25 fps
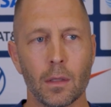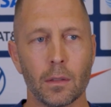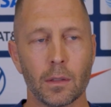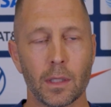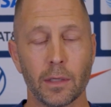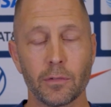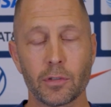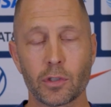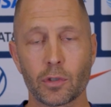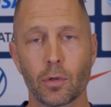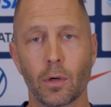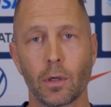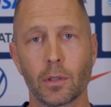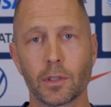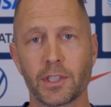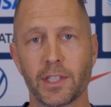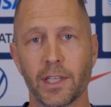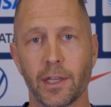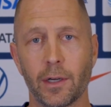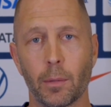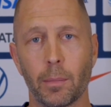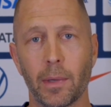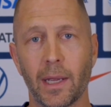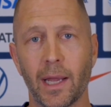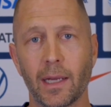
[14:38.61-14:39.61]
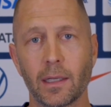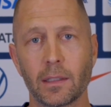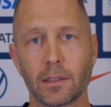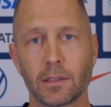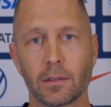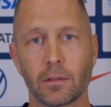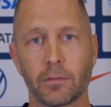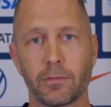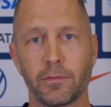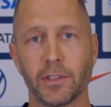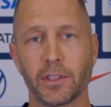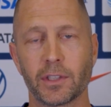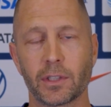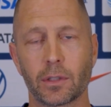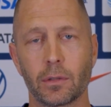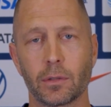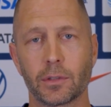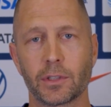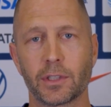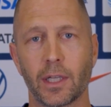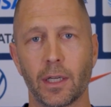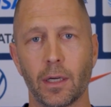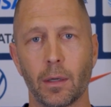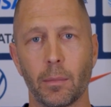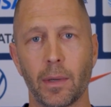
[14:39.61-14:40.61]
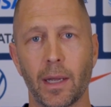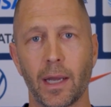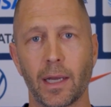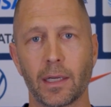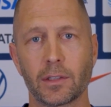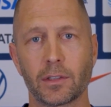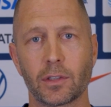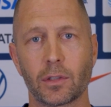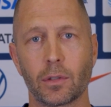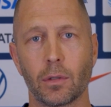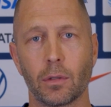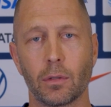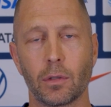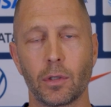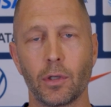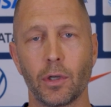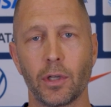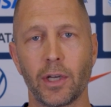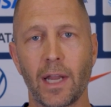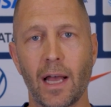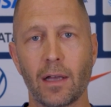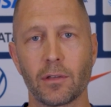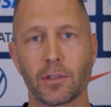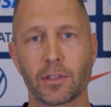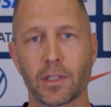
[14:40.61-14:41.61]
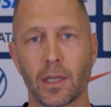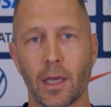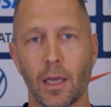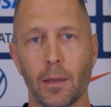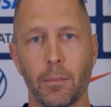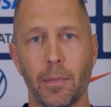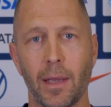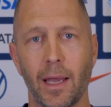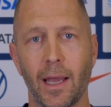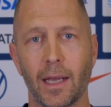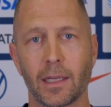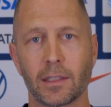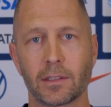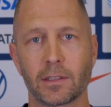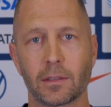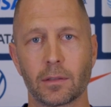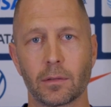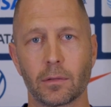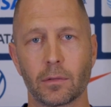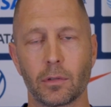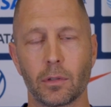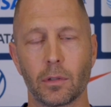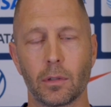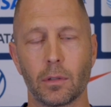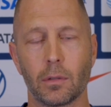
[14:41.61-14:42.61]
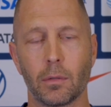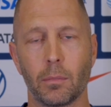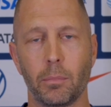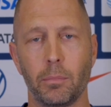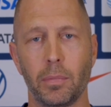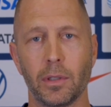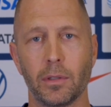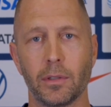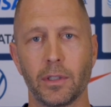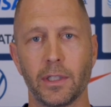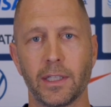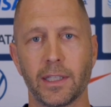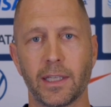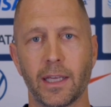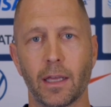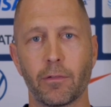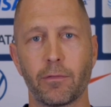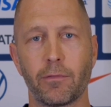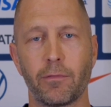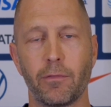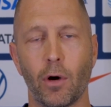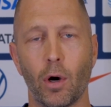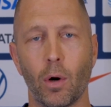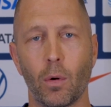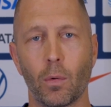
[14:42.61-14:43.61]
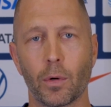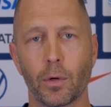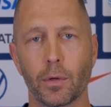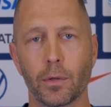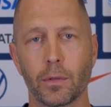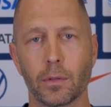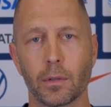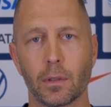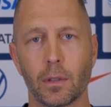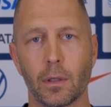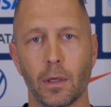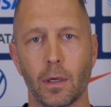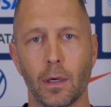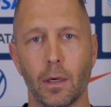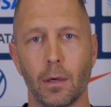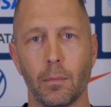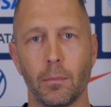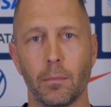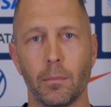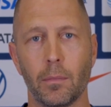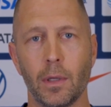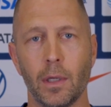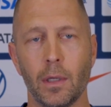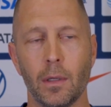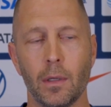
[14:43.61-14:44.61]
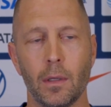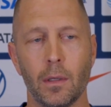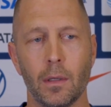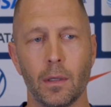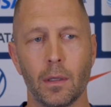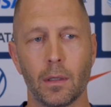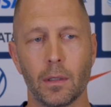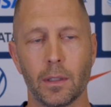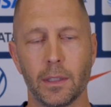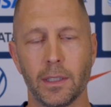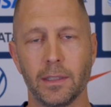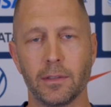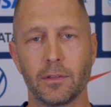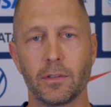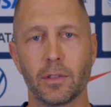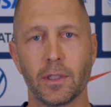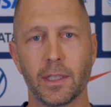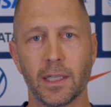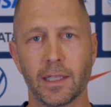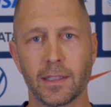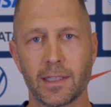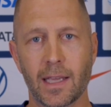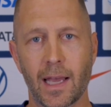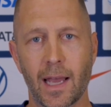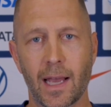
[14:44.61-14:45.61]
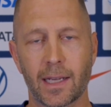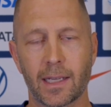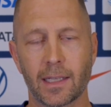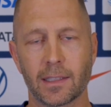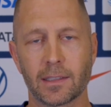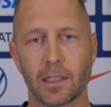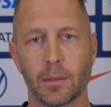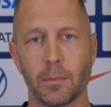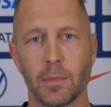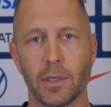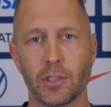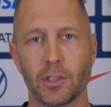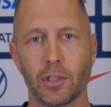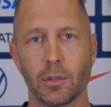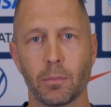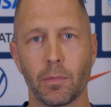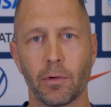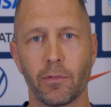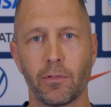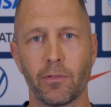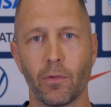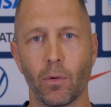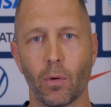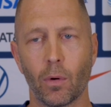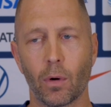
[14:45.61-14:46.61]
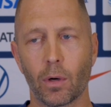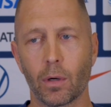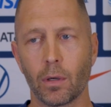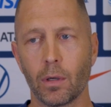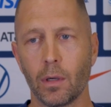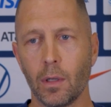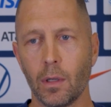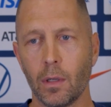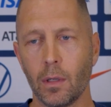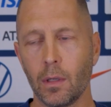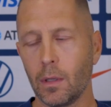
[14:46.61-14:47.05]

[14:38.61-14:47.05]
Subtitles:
They have strong center backs, physical center backs, good outside backs, ability to get forward into the attack, as I mentioned before.